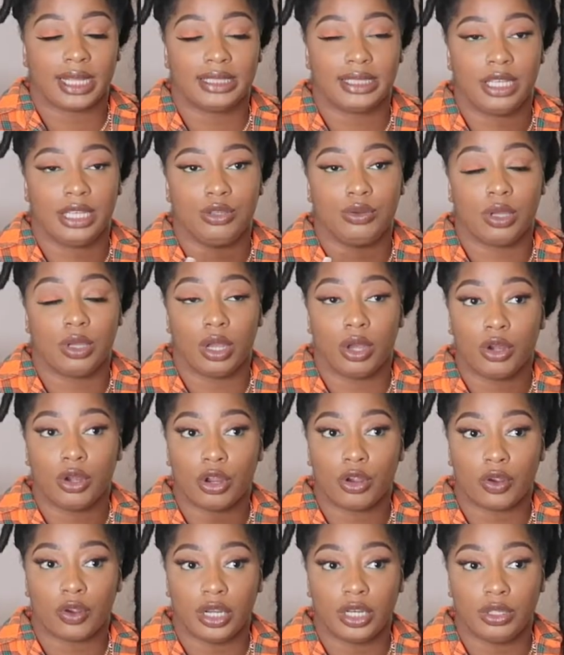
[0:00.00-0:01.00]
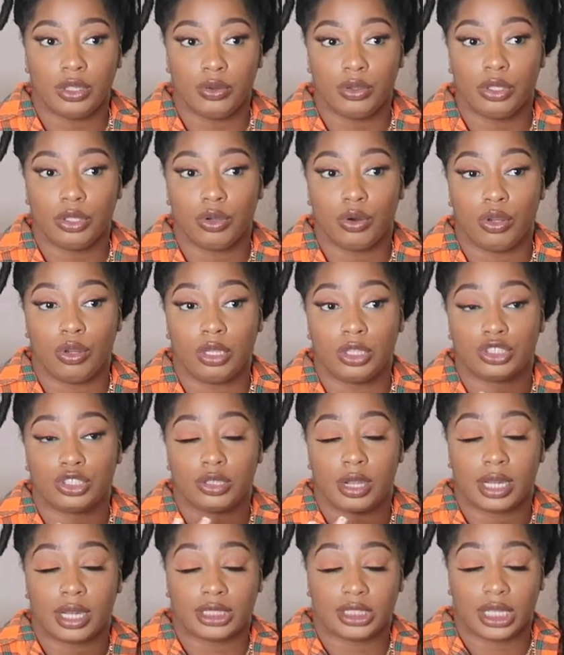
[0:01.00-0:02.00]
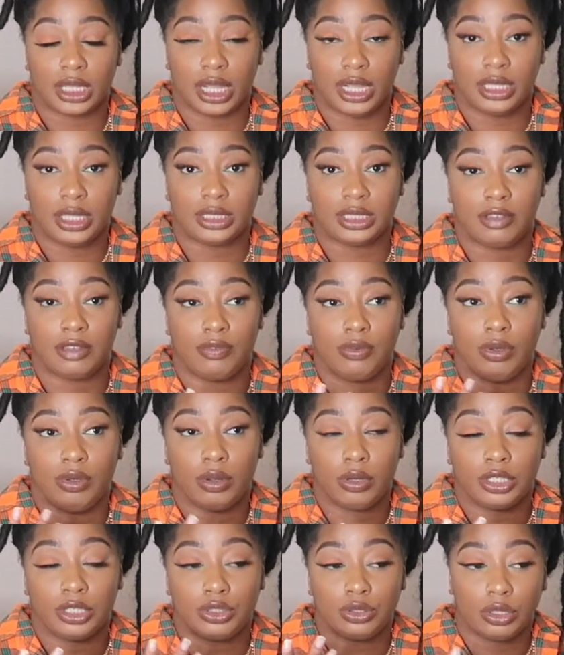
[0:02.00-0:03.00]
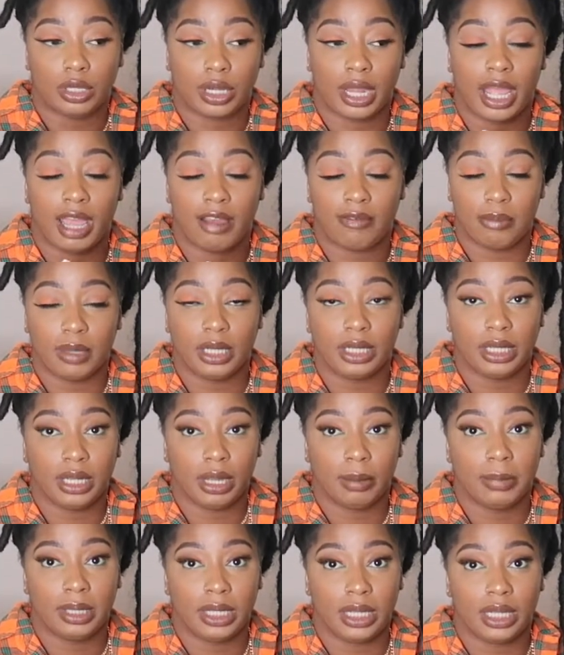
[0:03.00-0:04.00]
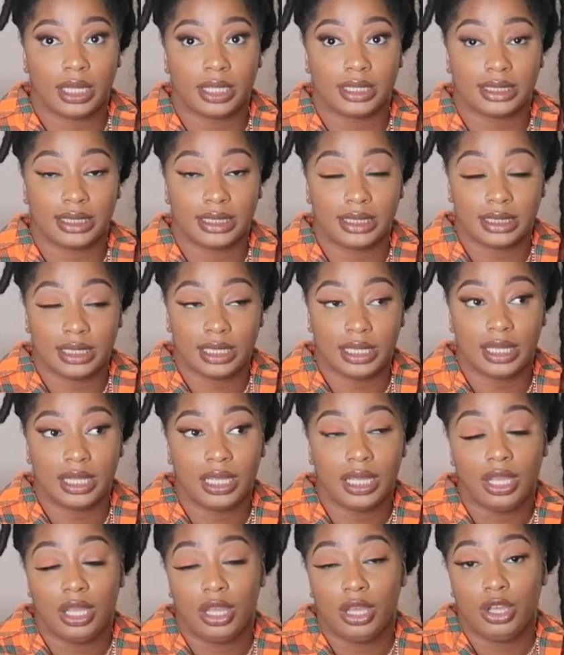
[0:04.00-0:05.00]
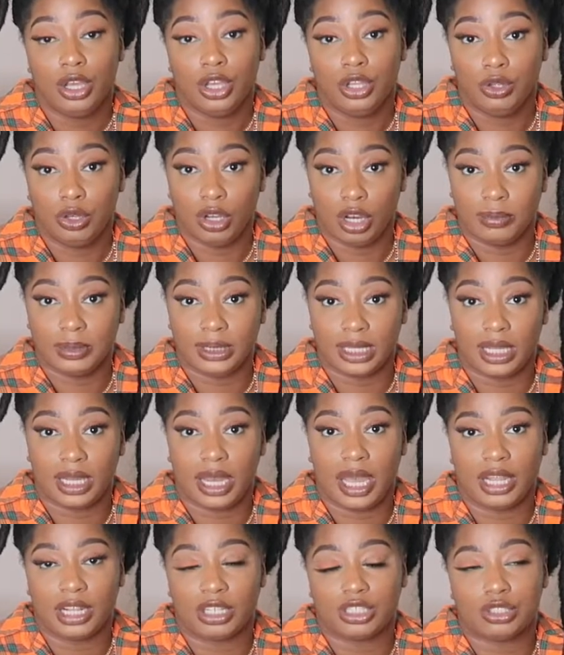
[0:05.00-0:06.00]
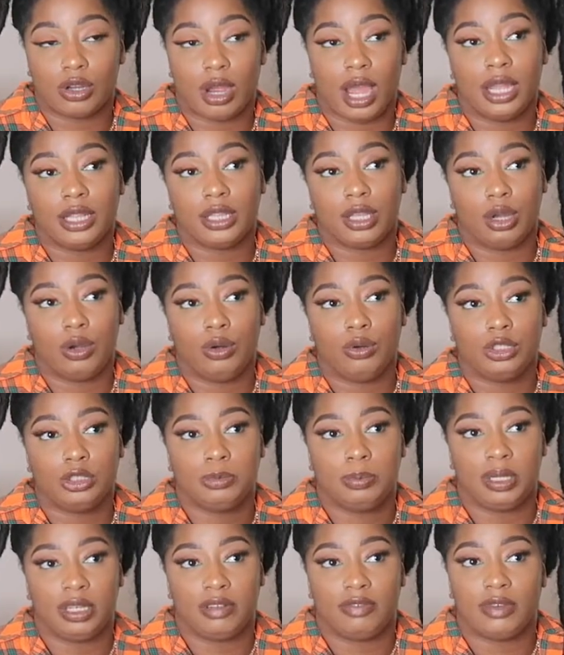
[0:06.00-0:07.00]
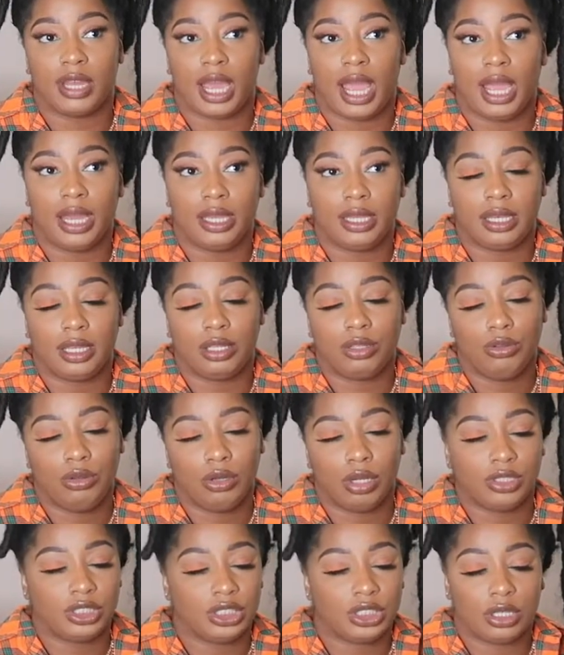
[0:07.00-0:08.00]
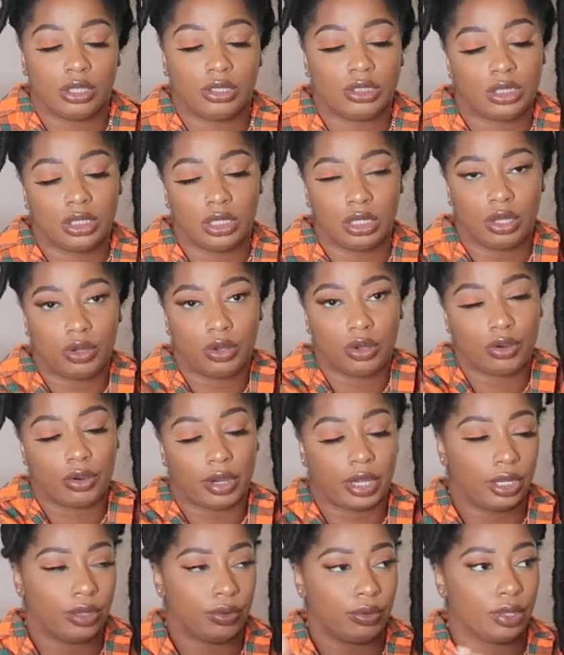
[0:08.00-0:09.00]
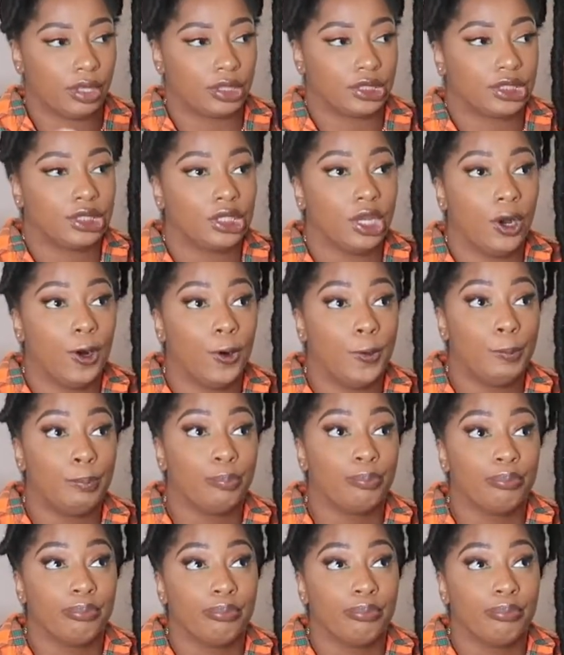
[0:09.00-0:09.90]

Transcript: said, you can go to a credit union, or you can try Chase if you know that you're going to have money coming in consistently. you know what I'm saying, like try those. But if not, then, you know, just go to your local credit union. So